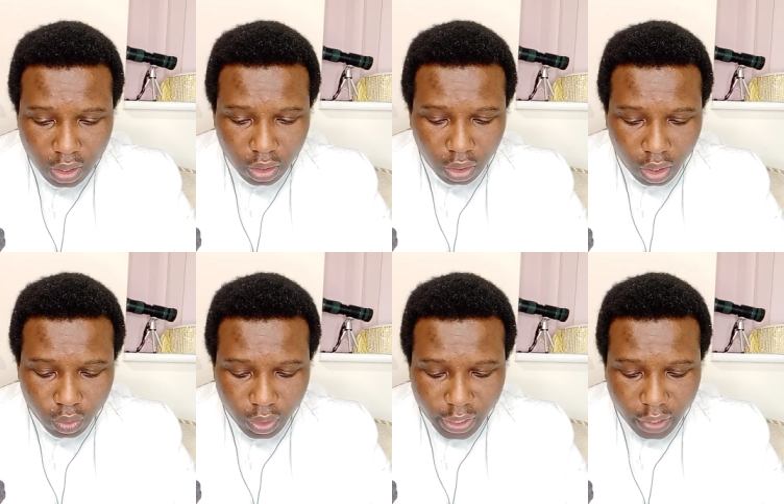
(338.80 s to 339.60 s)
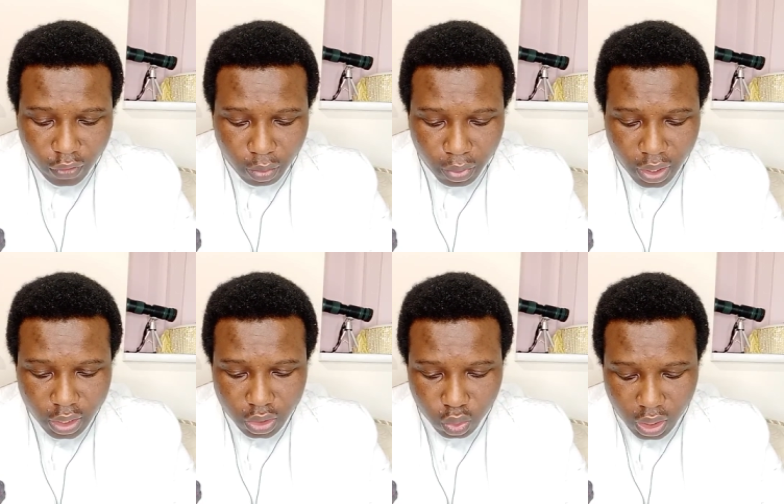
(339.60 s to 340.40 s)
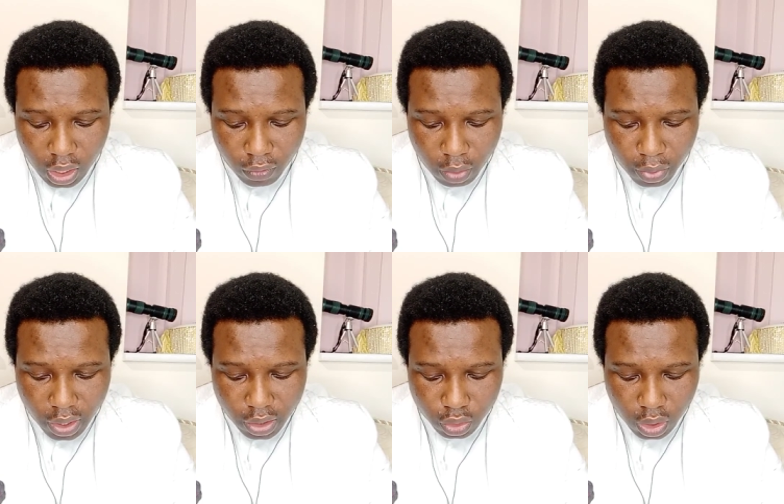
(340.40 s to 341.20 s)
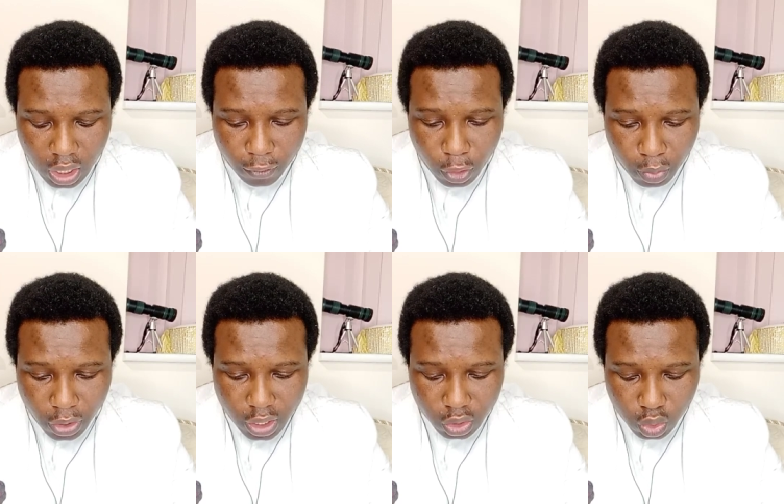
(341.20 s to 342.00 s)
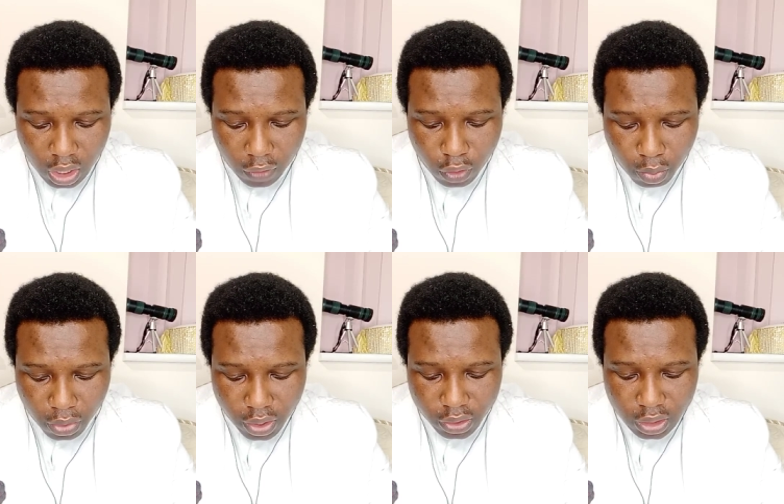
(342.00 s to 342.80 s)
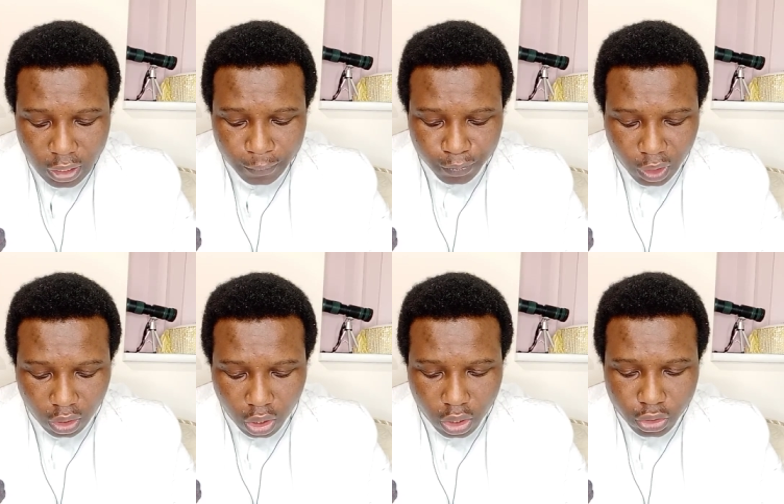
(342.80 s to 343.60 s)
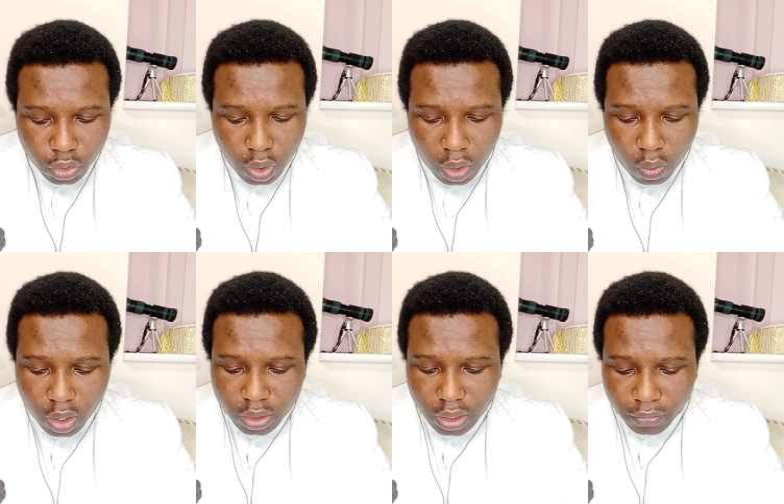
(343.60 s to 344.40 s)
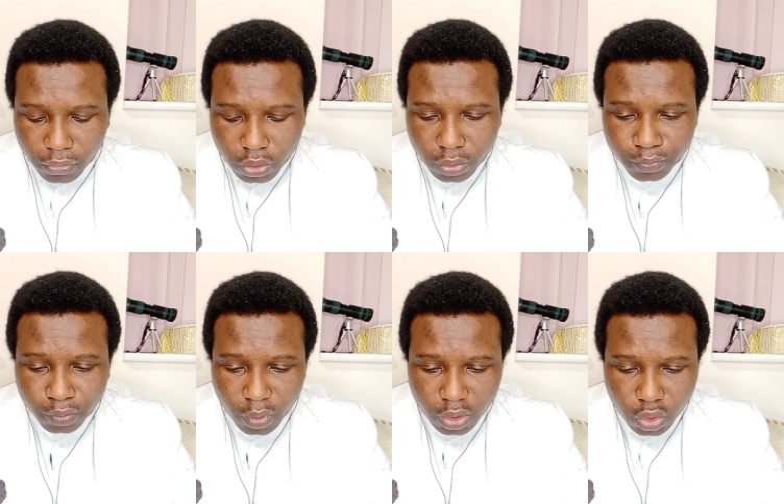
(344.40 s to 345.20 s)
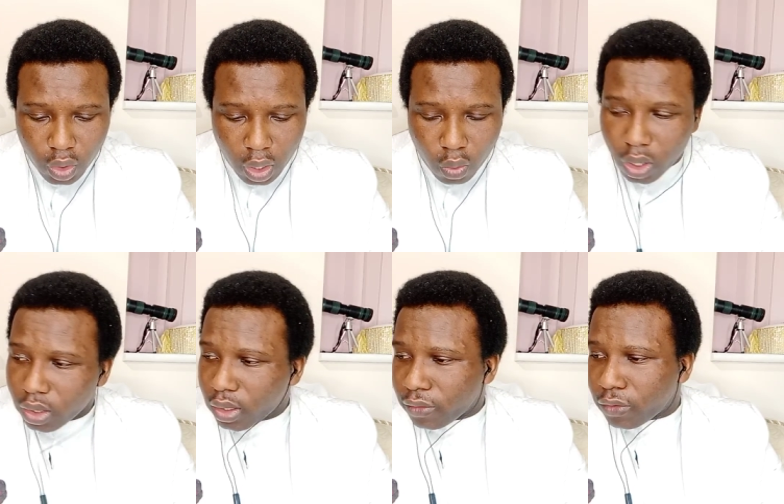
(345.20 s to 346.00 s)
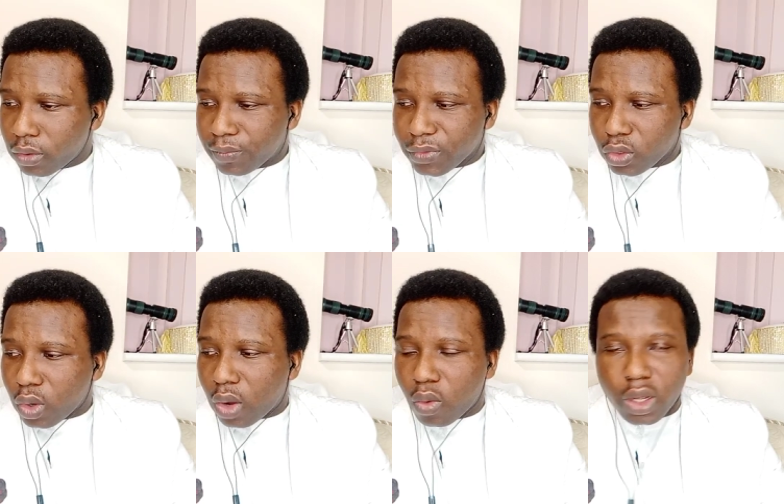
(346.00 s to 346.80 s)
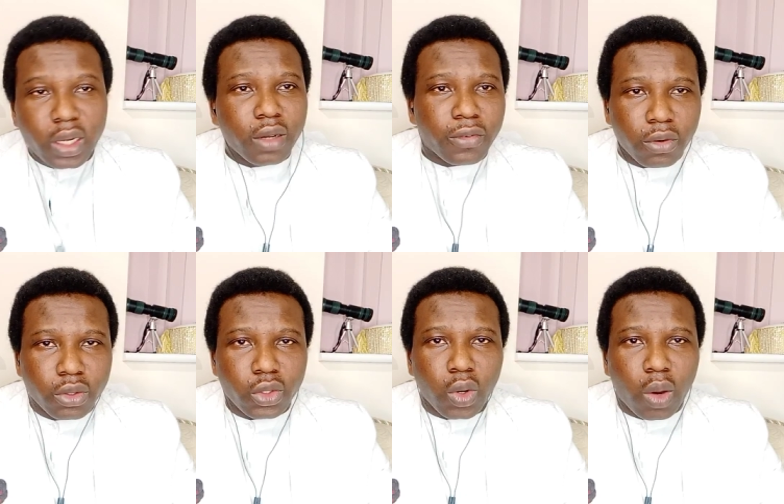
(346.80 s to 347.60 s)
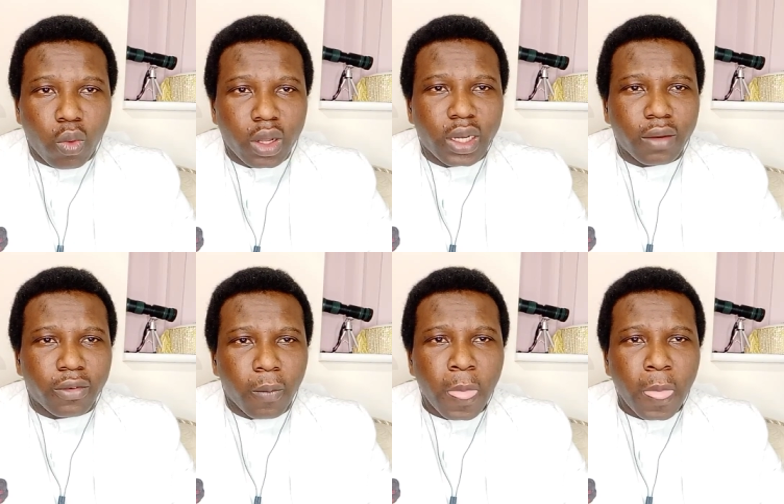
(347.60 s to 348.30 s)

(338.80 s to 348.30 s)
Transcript: Lord, we give you praise. We give you praise. We give you praise. We give you praise. Lord, you are wonderful. You are wonderful. You are wonderful. You are wonderful.